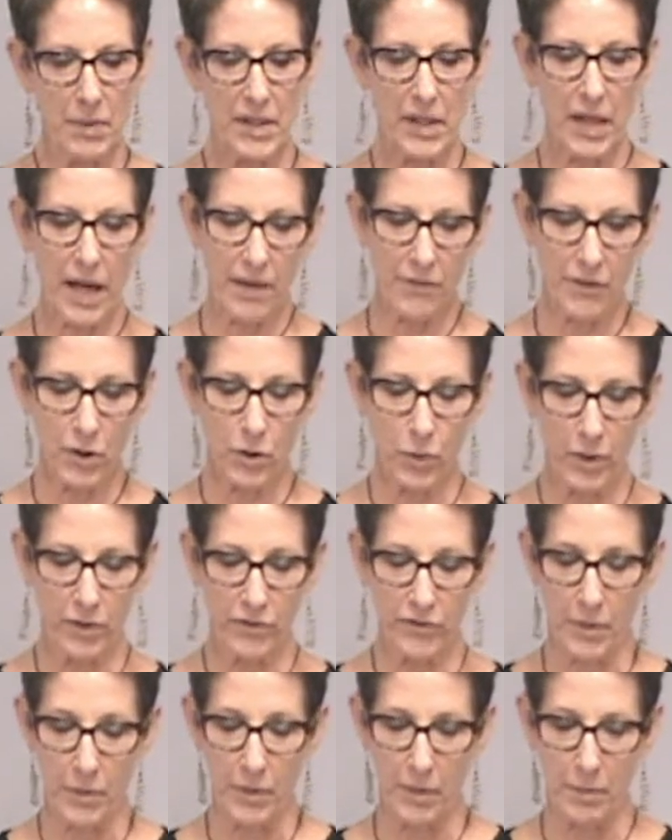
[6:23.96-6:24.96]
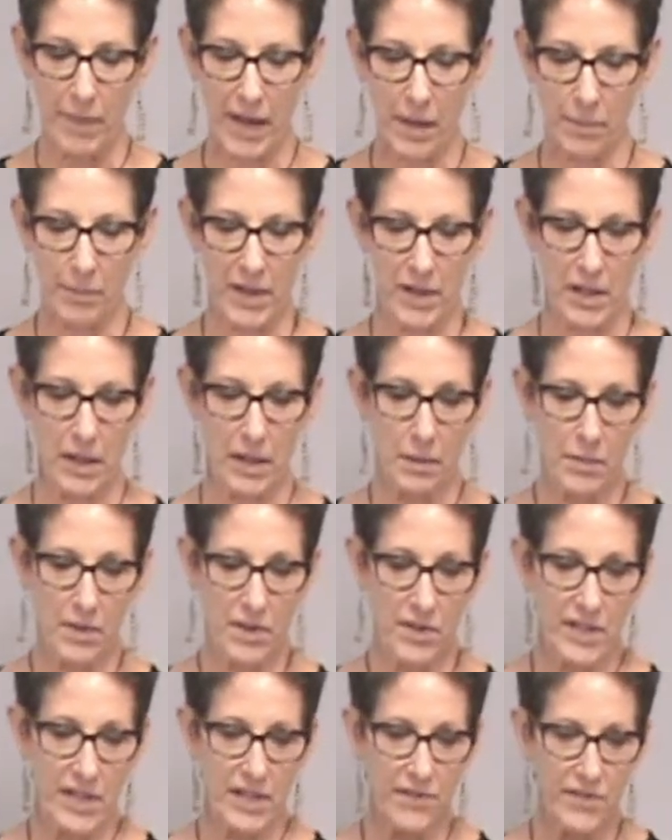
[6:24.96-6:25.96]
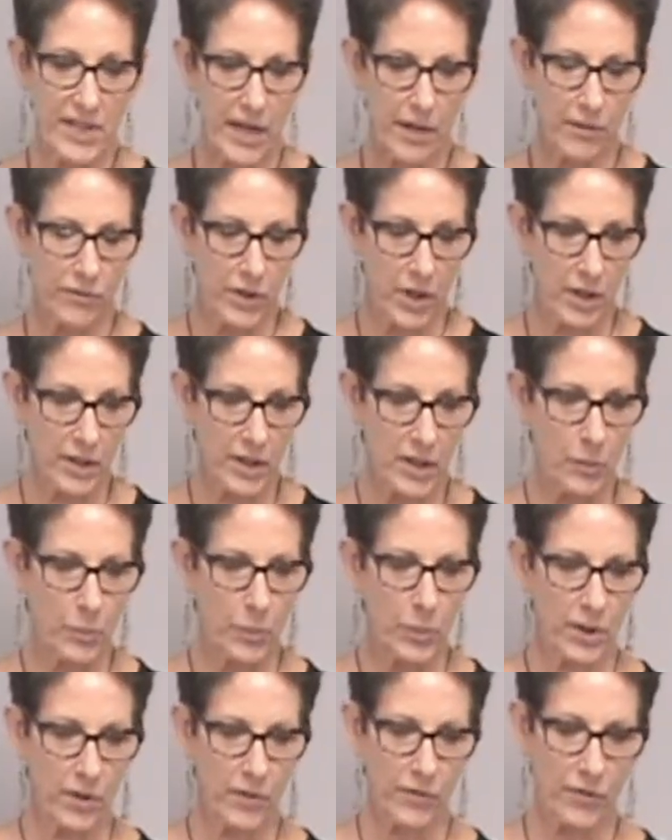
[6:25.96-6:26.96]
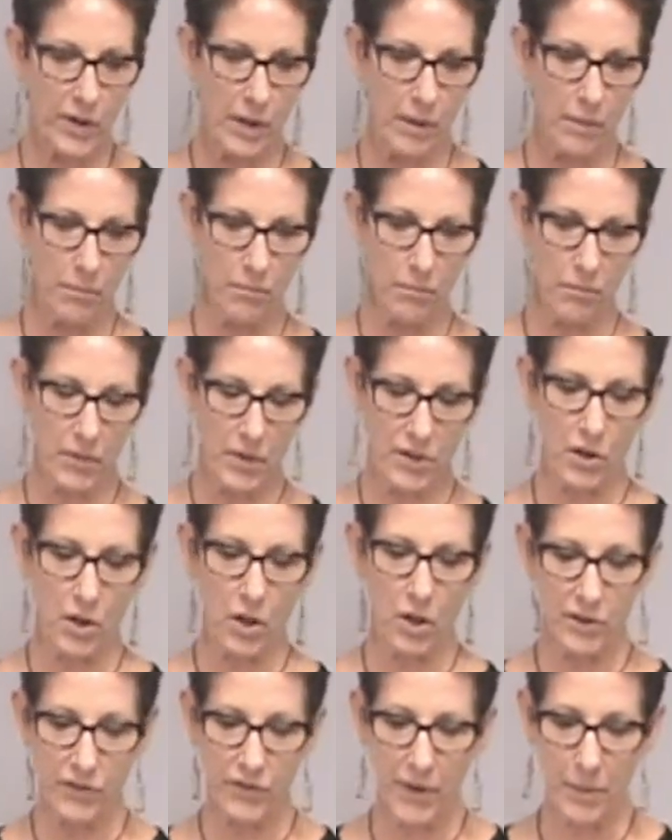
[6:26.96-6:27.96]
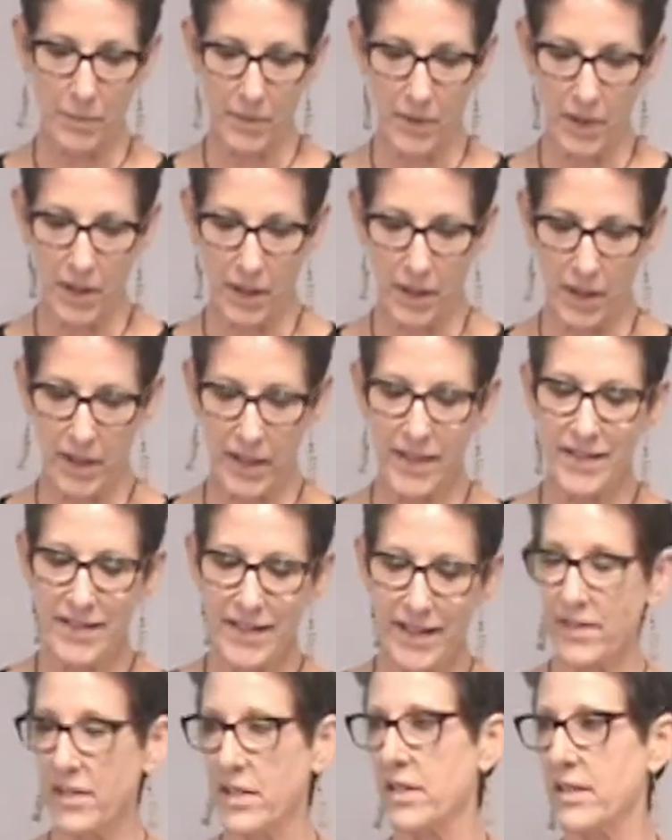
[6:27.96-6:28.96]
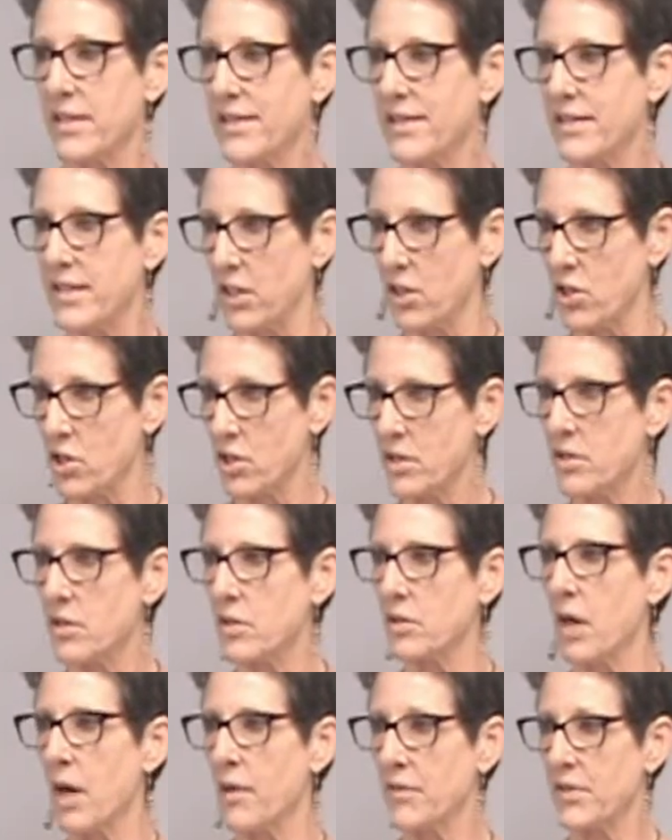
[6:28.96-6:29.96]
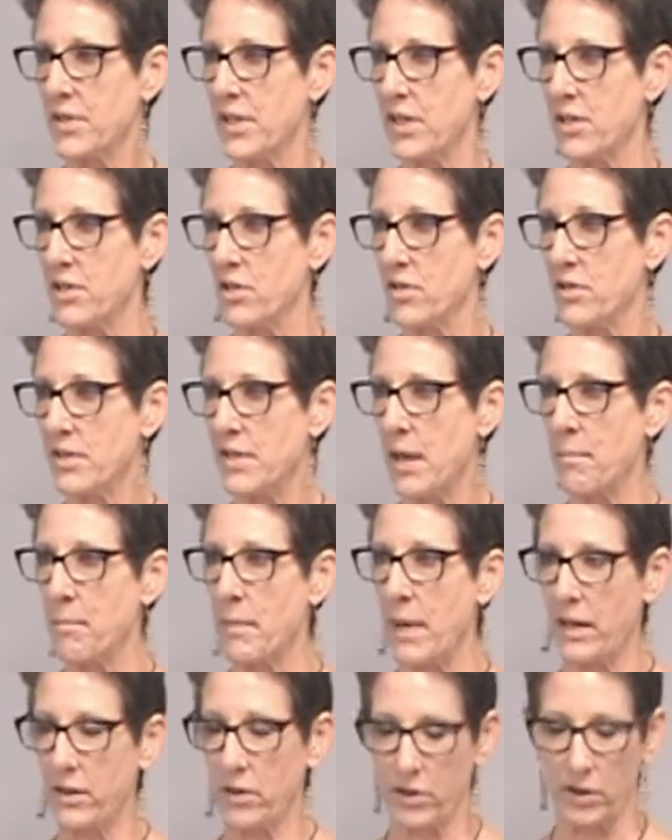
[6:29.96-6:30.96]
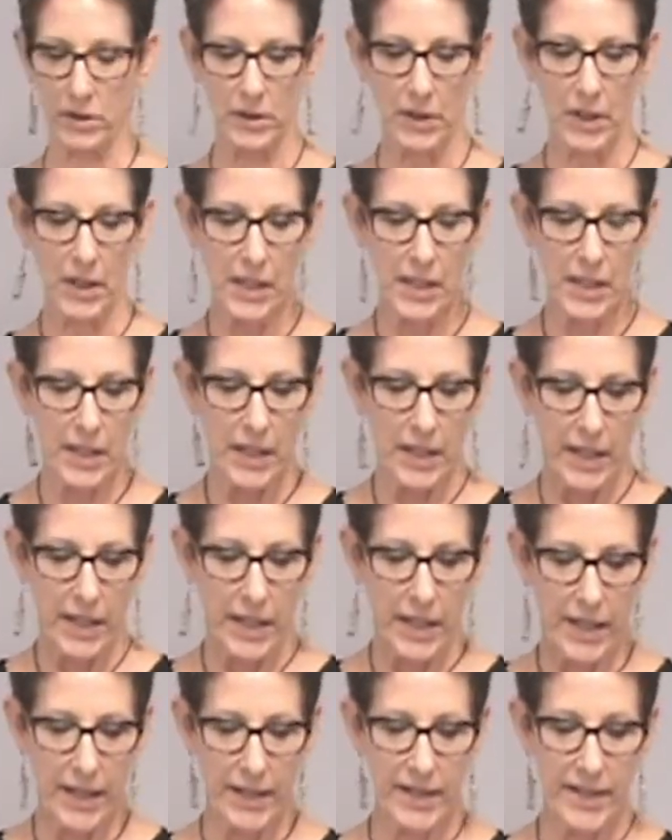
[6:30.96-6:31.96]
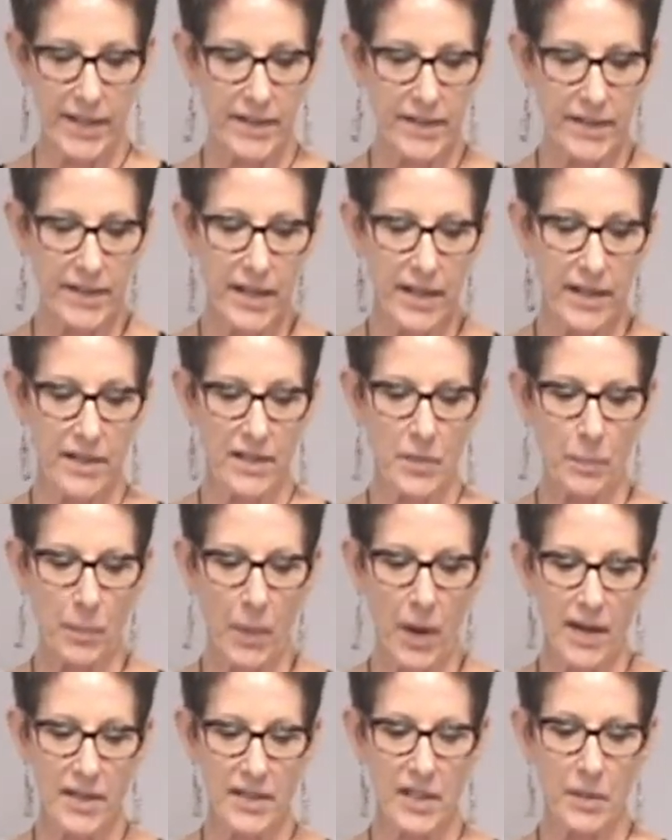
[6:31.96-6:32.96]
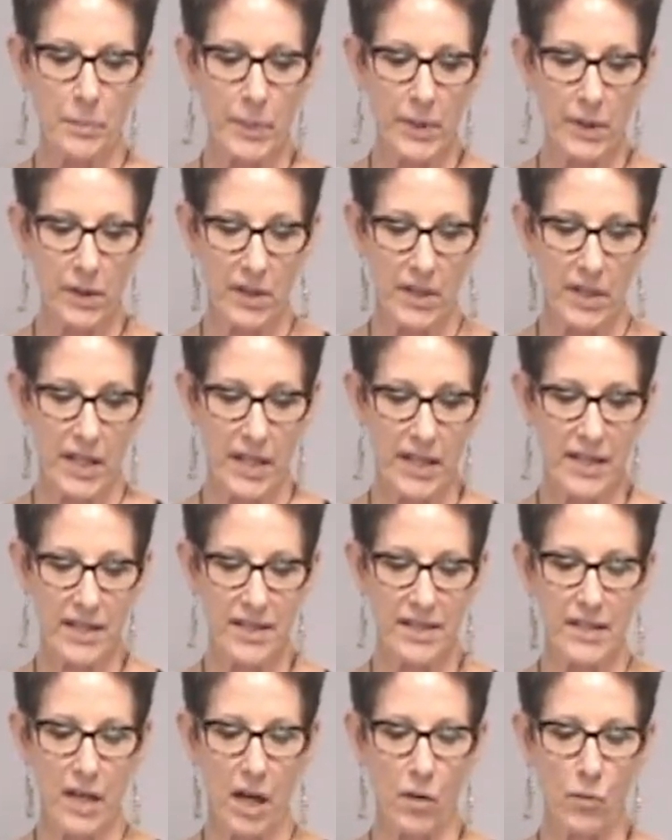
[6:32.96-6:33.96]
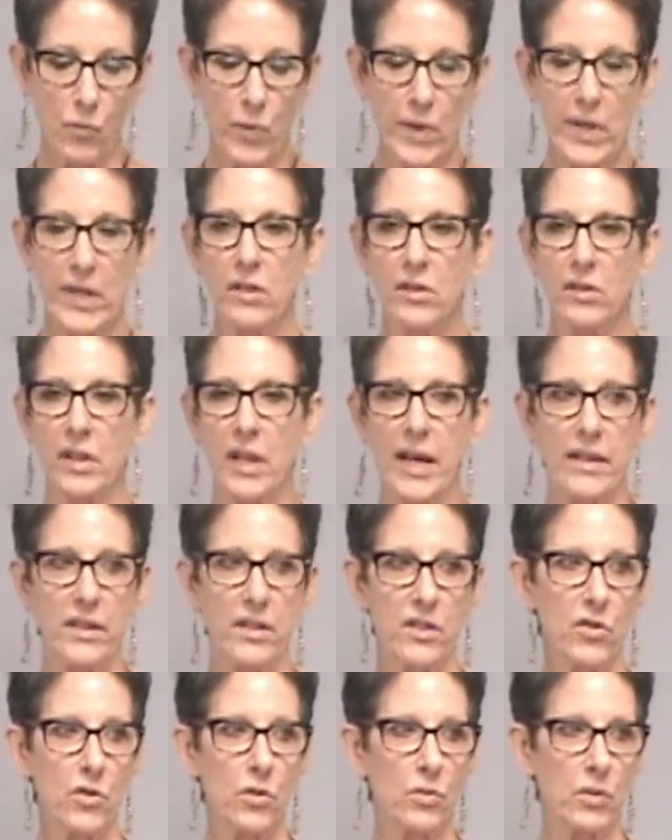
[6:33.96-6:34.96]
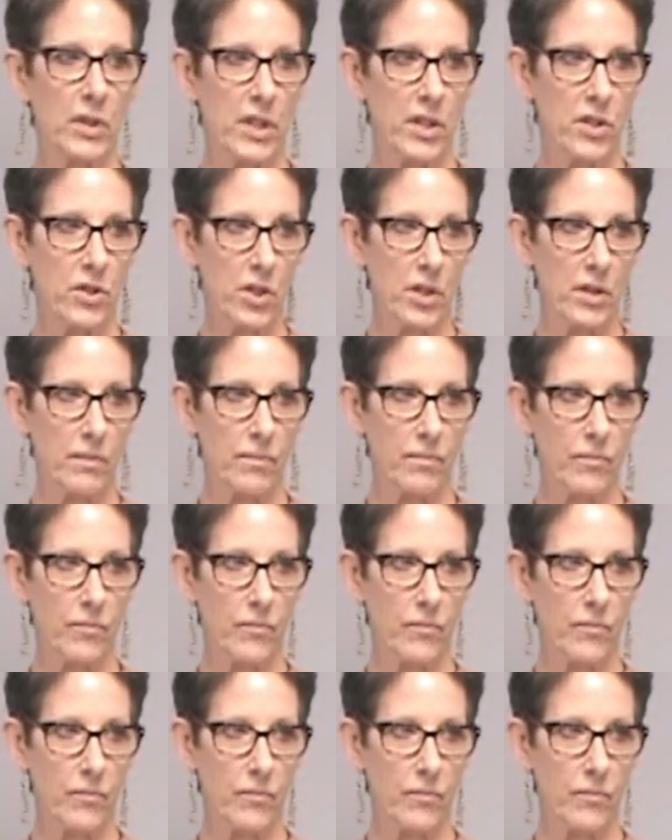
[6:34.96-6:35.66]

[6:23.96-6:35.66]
But I have a quote from a man by the name of Steve Zampron in a book it's called From Insights and Distinctions, Conversations That Matter. And he says, possibility is not real at its origin.